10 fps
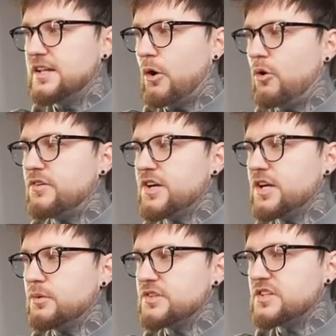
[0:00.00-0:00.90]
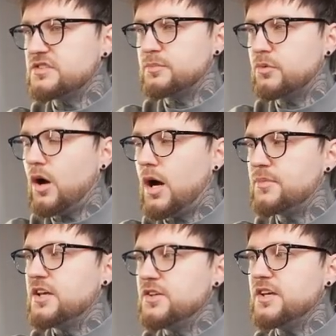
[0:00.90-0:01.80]
Now over here, where it says
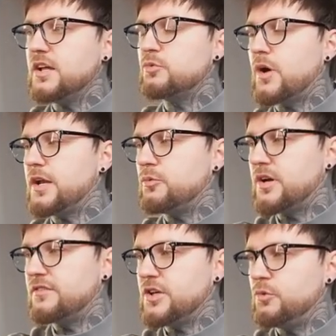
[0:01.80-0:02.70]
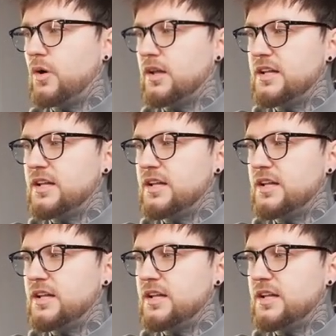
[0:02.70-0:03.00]
prompt, you can write whatever you want.